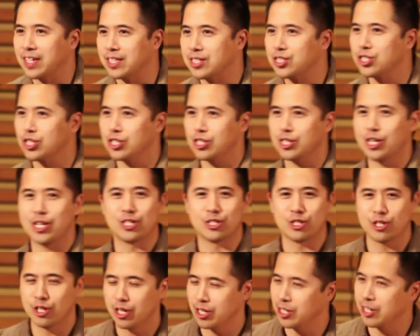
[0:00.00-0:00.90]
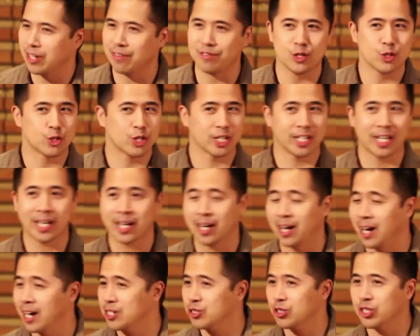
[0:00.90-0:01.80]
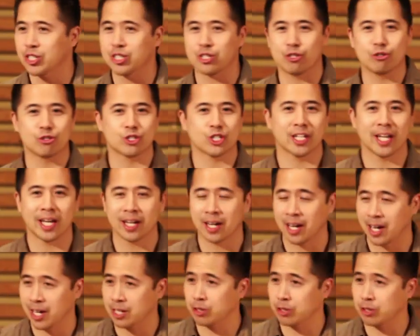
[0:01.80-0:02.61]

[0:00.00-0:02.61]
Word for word: It, it, if you could get 100, you should get